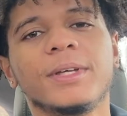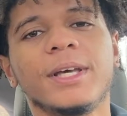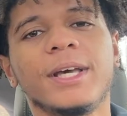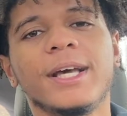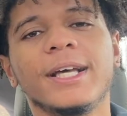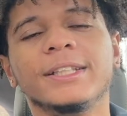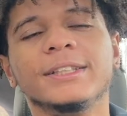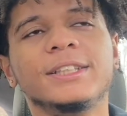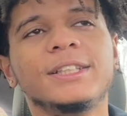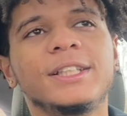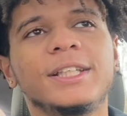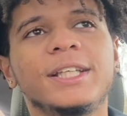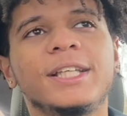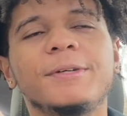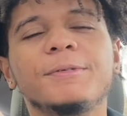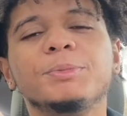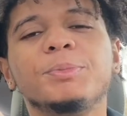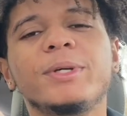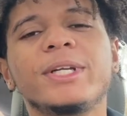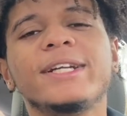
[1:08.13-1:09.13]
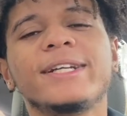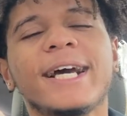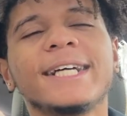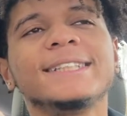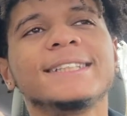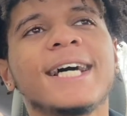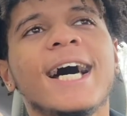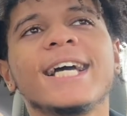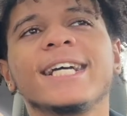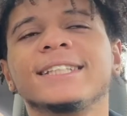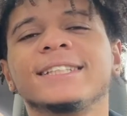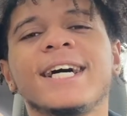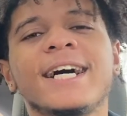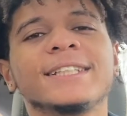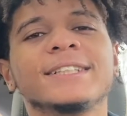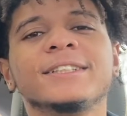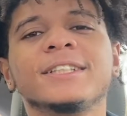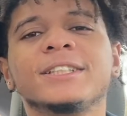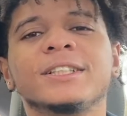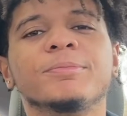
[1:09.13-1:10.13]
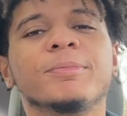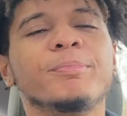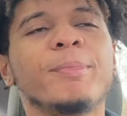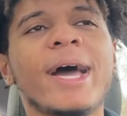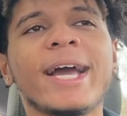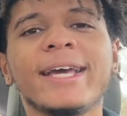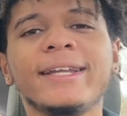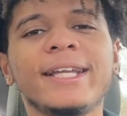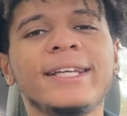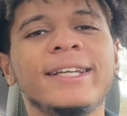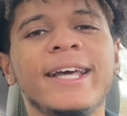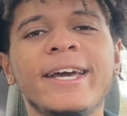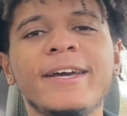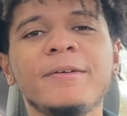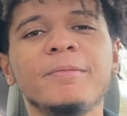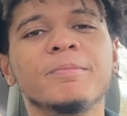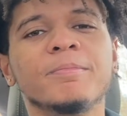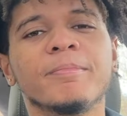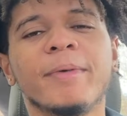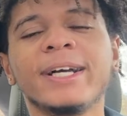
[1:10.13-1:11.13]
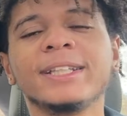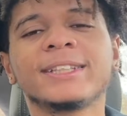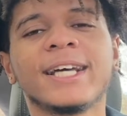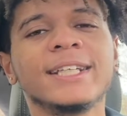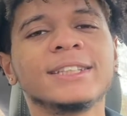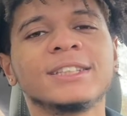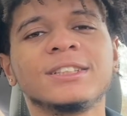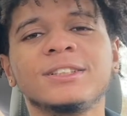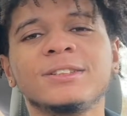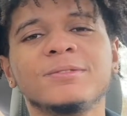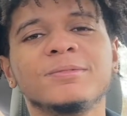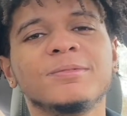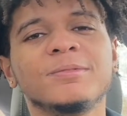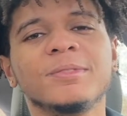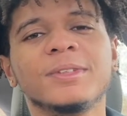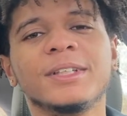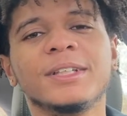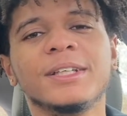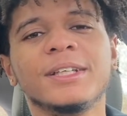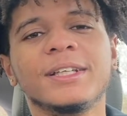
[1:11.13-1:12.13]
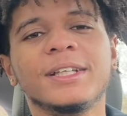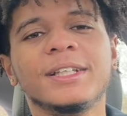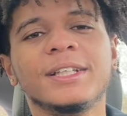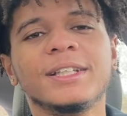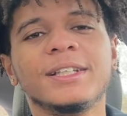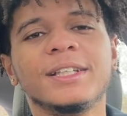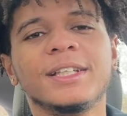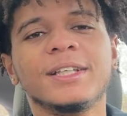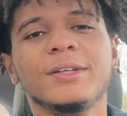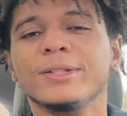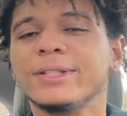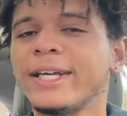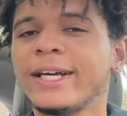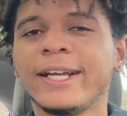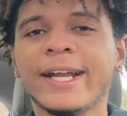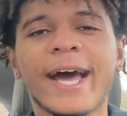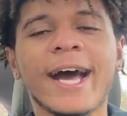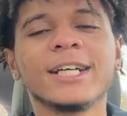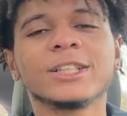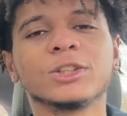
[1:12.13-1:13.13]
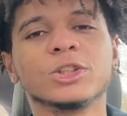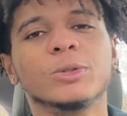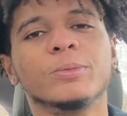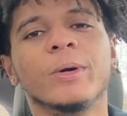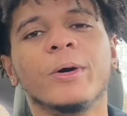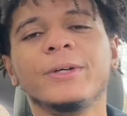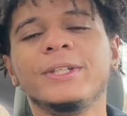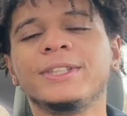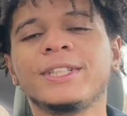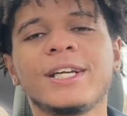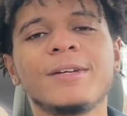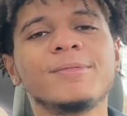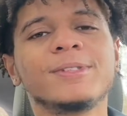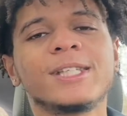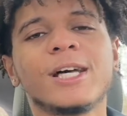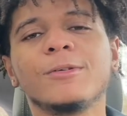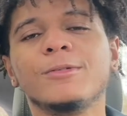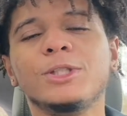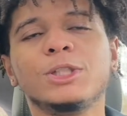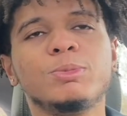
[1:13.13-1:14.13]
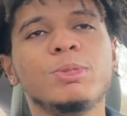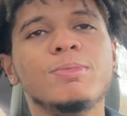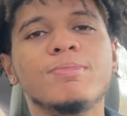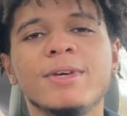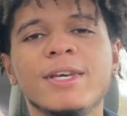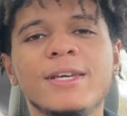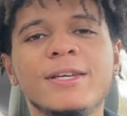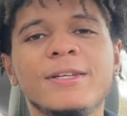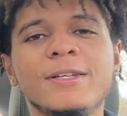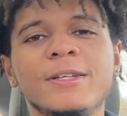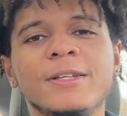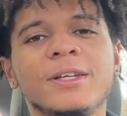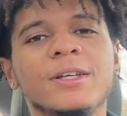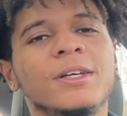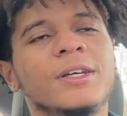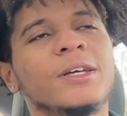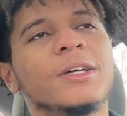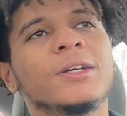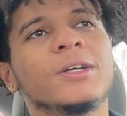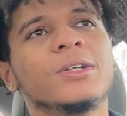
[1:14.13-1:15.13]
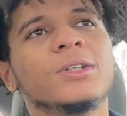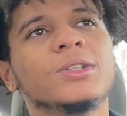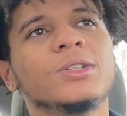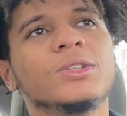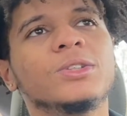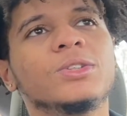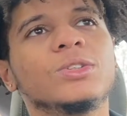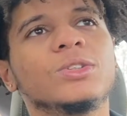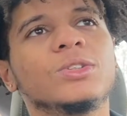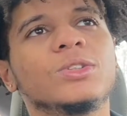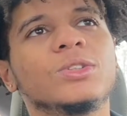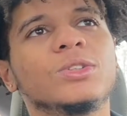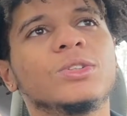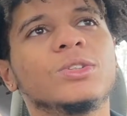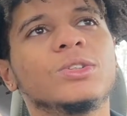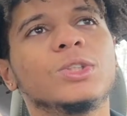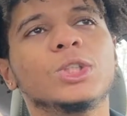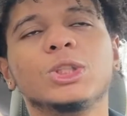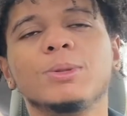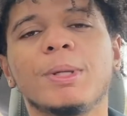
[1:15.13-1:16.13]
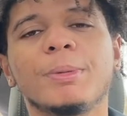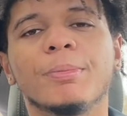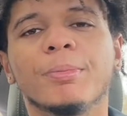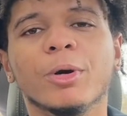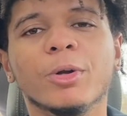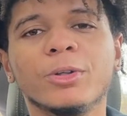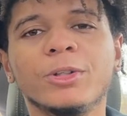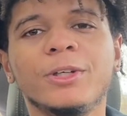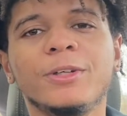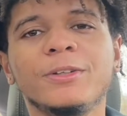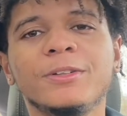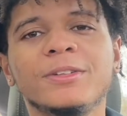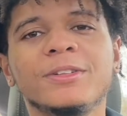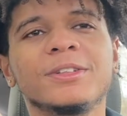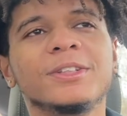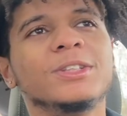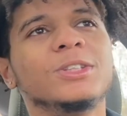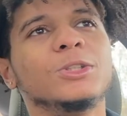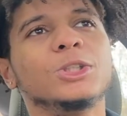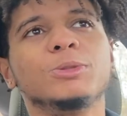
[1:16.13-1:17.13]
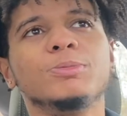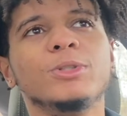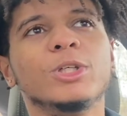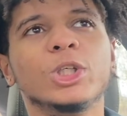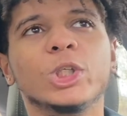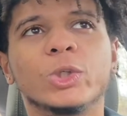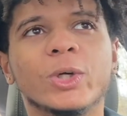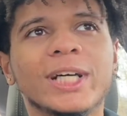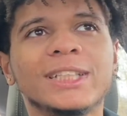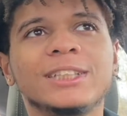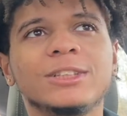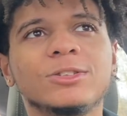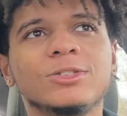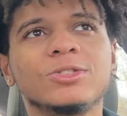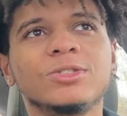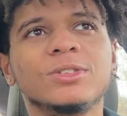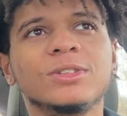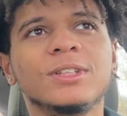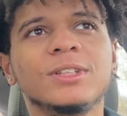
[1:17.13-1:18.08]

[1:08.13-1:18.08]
And he was being a nice guy because guys, listen, back in the day, Mike Tyson, he's like an asshole, bro. He said himself, he used to be mean, used to be bullying, used to be aggressive.